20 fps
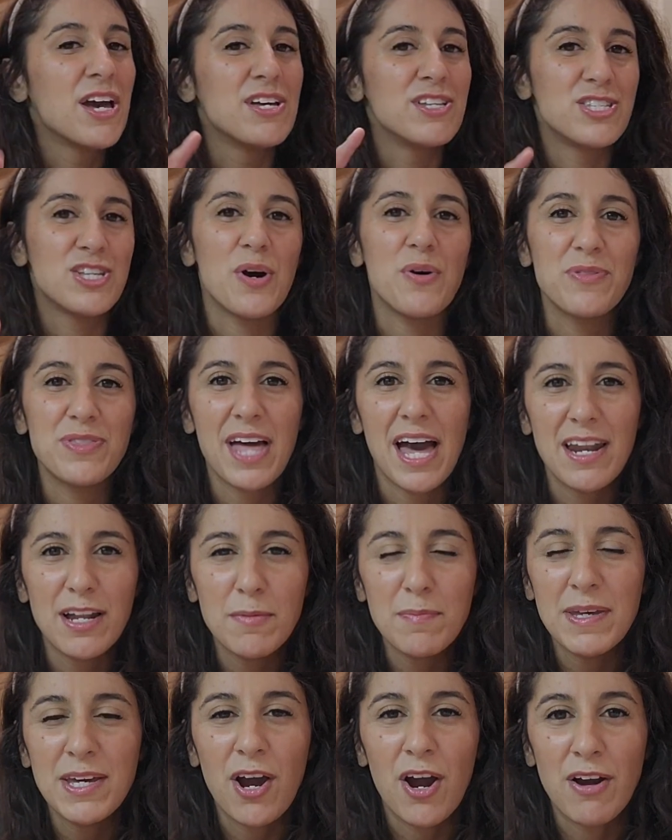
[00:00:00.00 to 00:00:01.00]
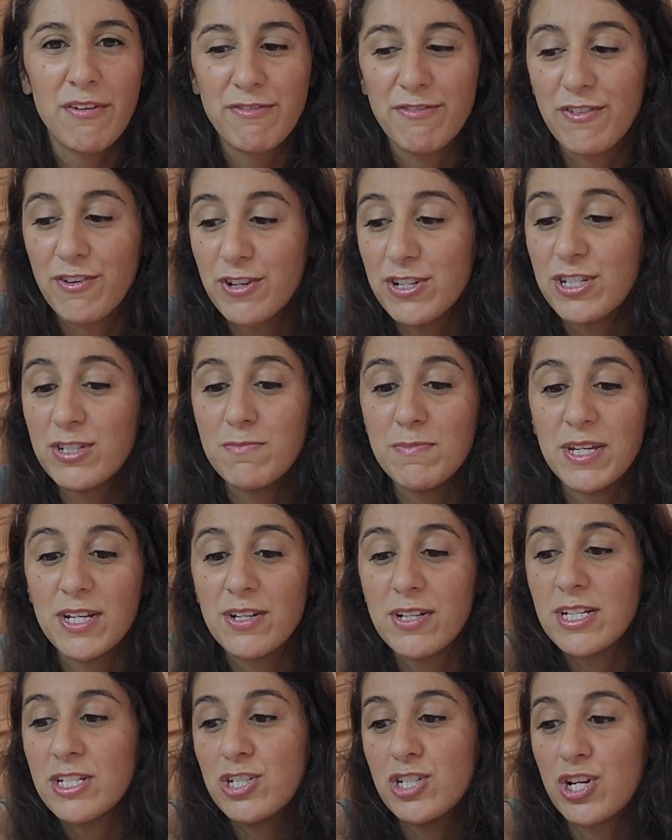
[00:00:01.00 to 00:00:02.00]
So that'll be our first
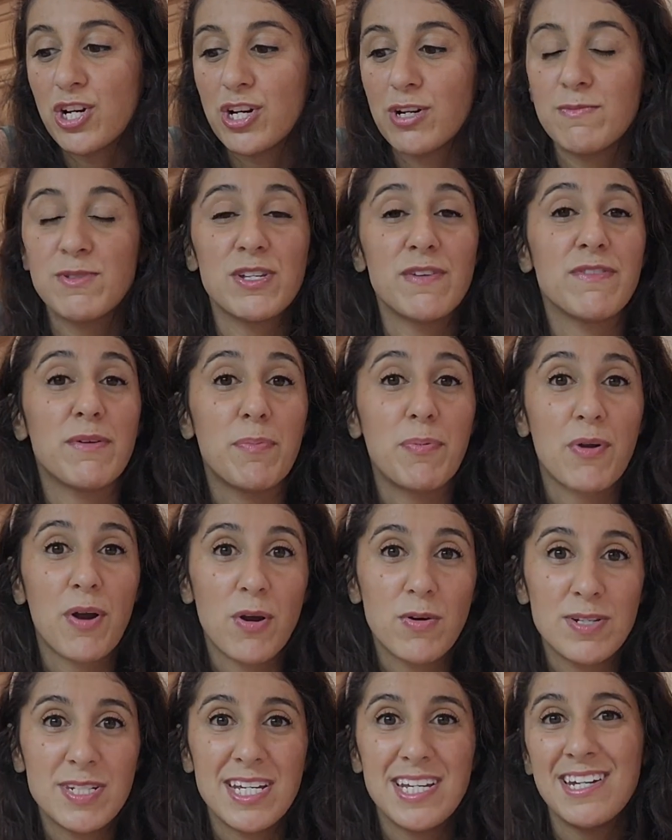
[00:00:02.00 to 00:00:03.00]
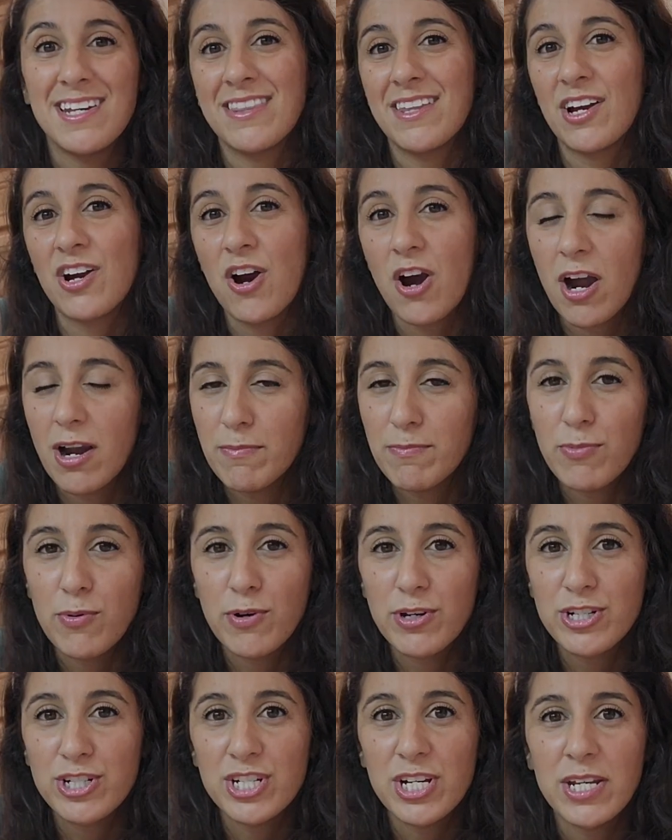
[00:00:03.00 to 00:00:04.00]
meal in terms of the protein and the carb
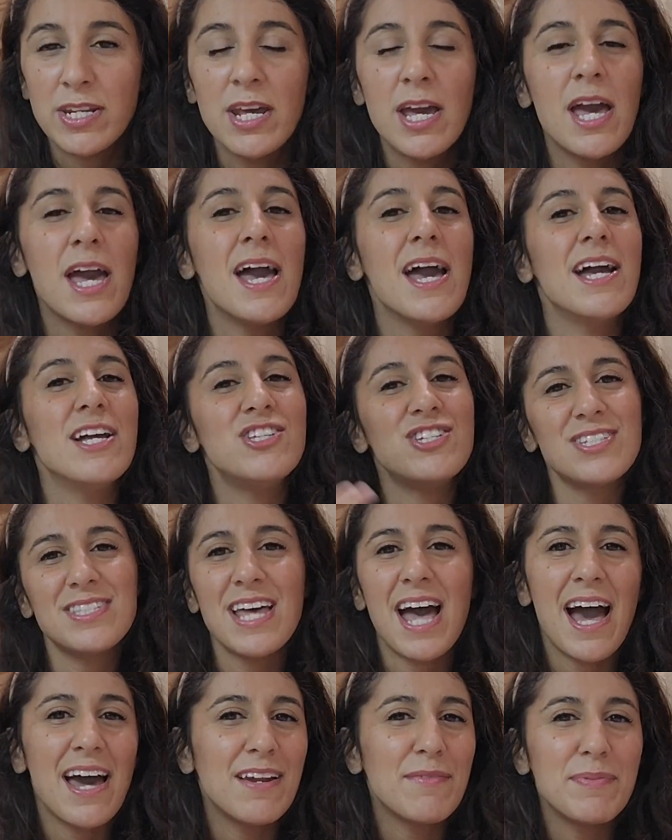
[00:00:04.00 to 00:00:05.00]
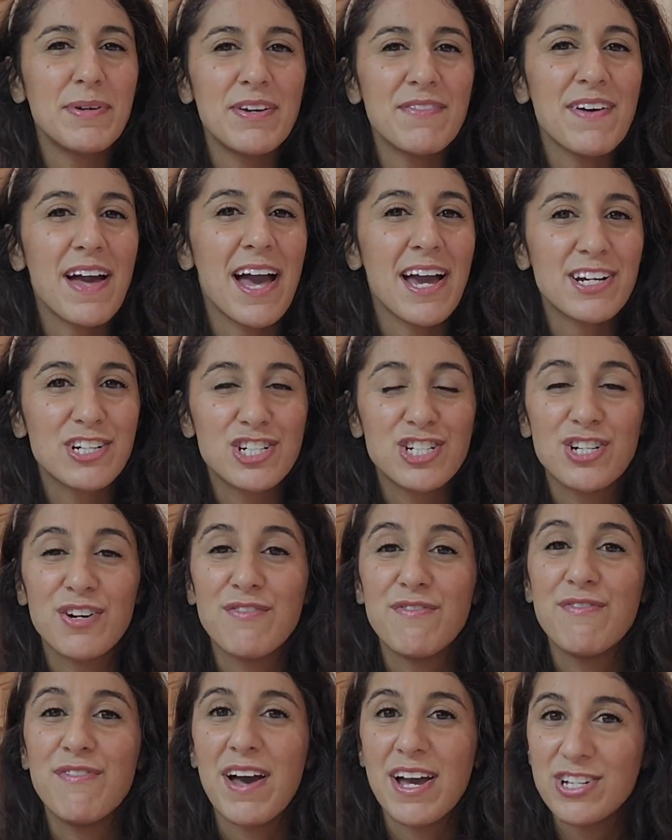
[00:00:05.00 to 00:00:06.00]
portion. And just to add a bit of extra
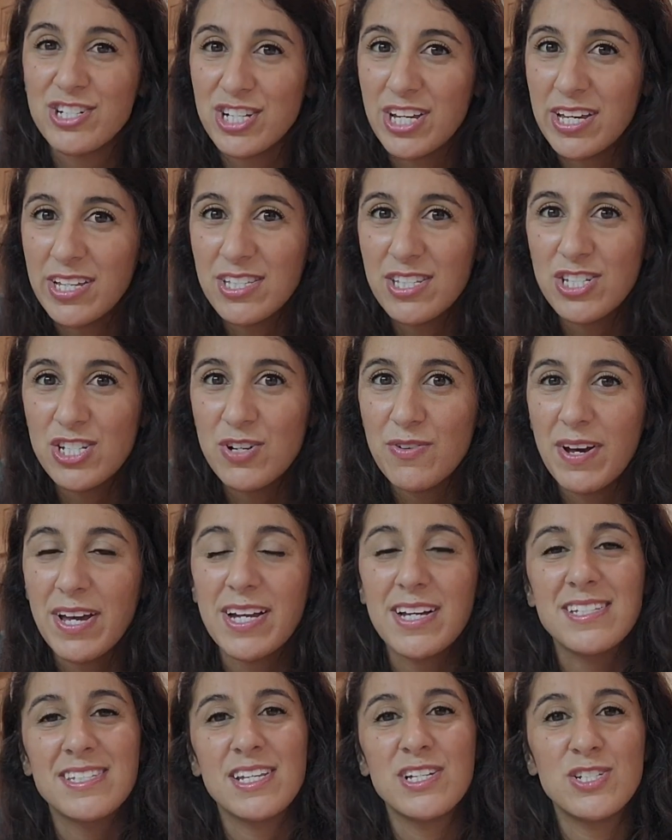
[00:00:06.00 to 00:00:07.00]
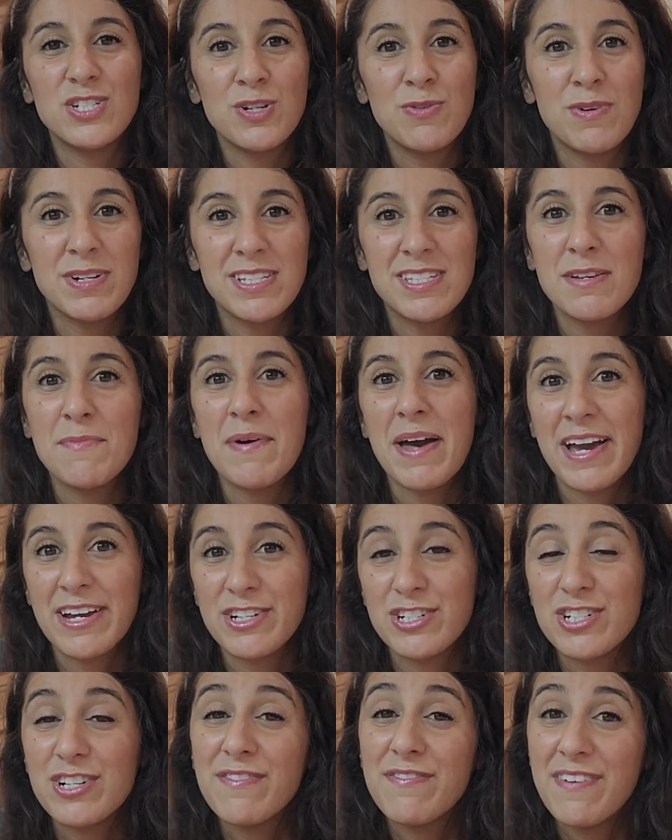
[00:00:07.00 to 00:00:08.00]
veggies to it, because I do want some
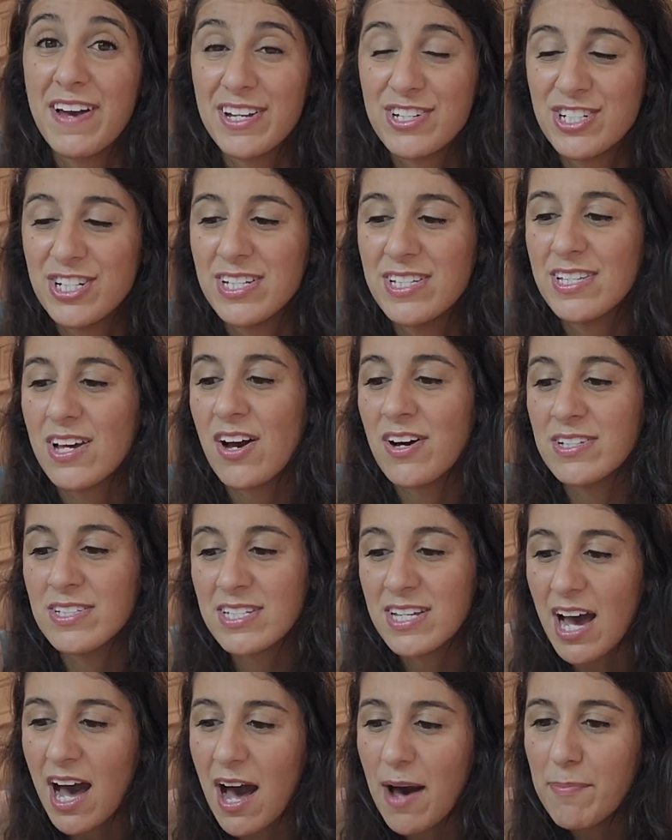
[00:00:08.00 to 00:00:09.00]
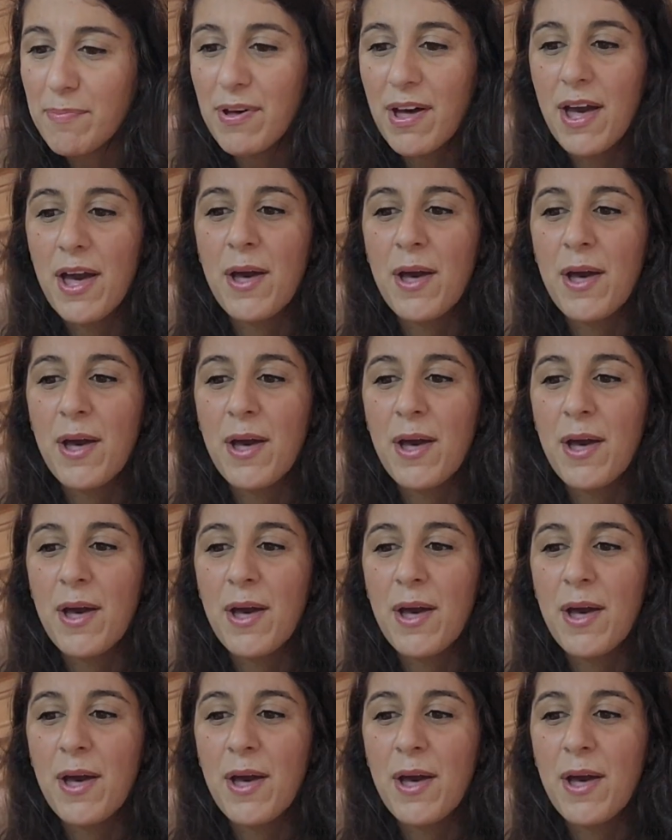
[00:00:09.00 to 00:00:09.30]
extra veggies on top.